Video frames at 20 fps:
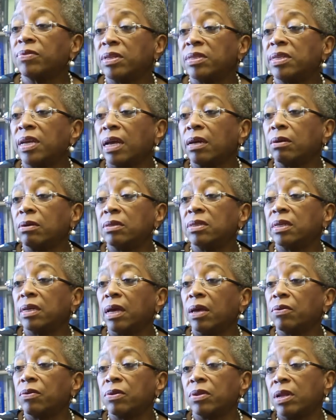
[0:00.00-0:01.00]
to tackle
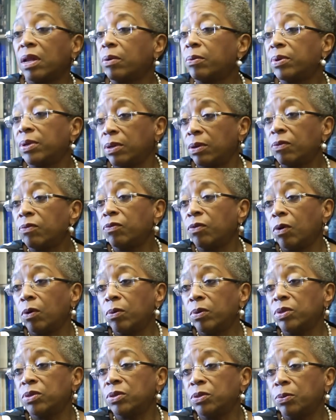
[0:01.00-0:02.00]
together. That I would look
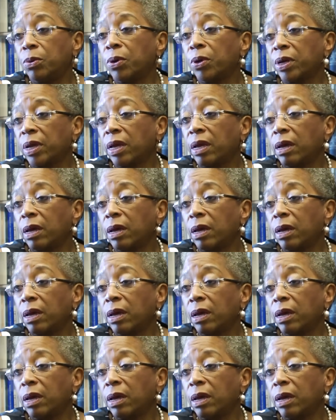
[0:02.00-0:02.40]
forward to working